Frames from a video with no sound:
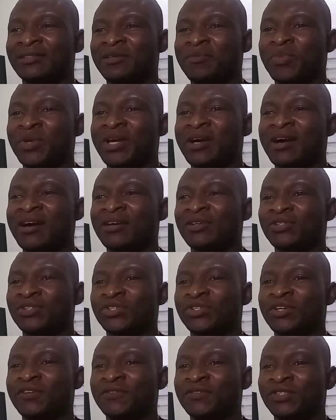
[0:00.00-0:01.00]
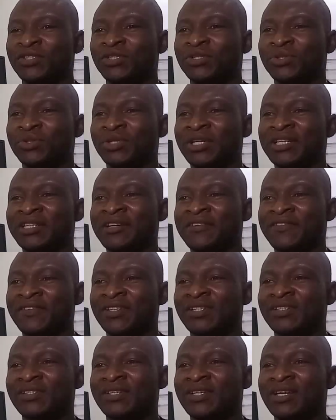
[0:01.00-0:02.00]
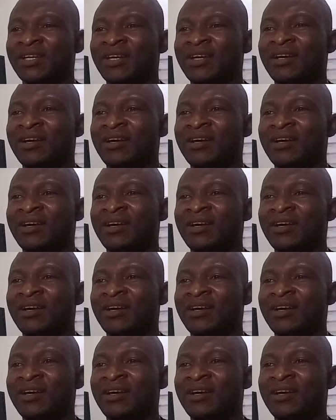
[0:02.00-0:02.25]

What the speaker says: typical soft tissue interface